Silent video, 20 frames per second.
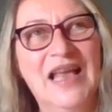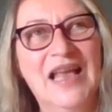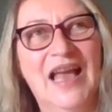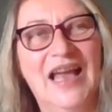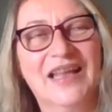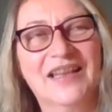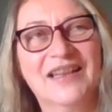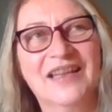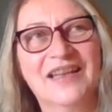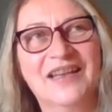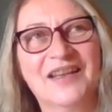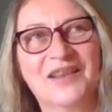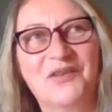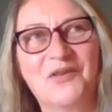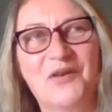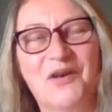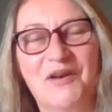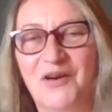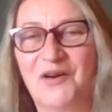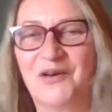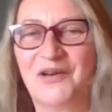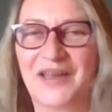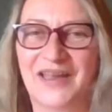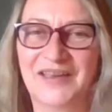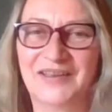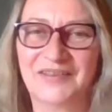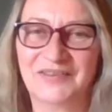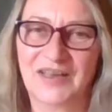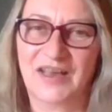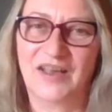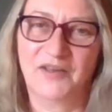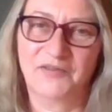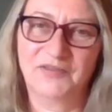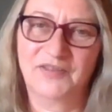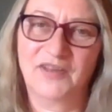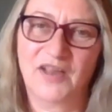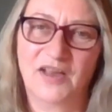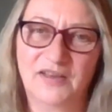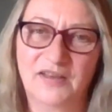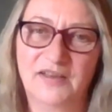And then I thought, oh, okay, I
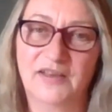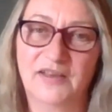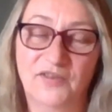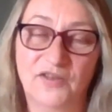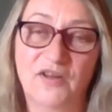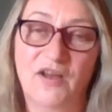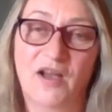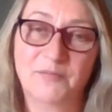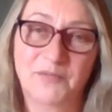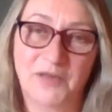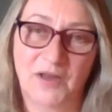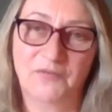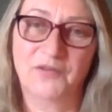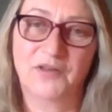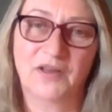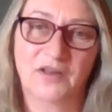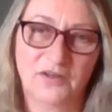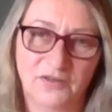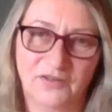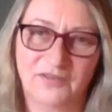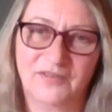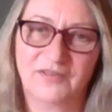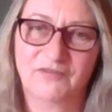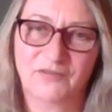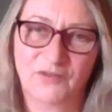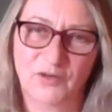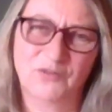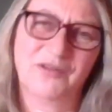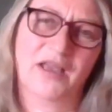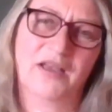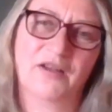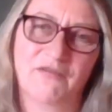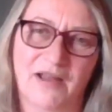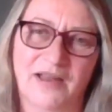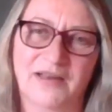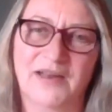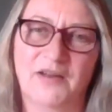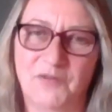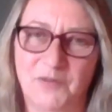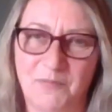decided this year I'm definitely going to just do 10
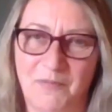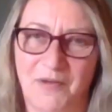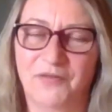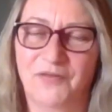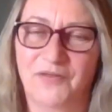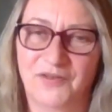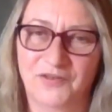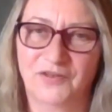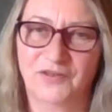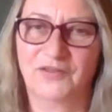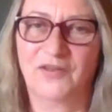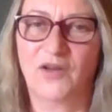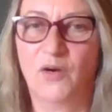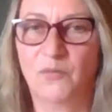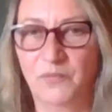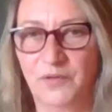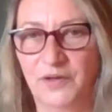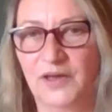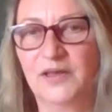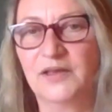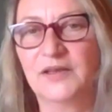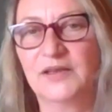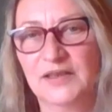grand every month and just get on with it.